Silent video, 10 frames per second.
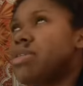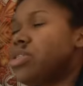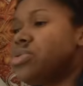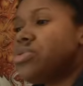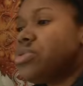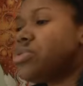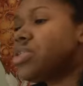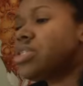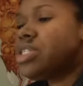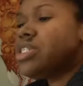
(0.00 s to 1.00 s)
I was say two of
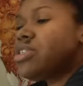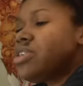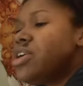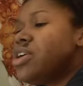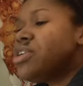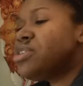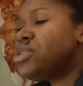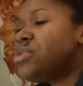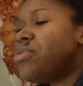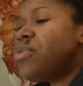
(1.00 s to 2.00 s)
swords, Jesus.
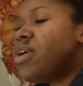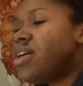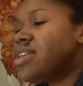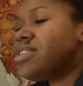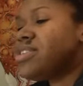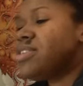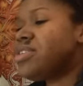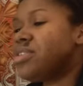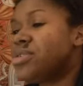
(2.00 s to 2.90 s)
Two of wands.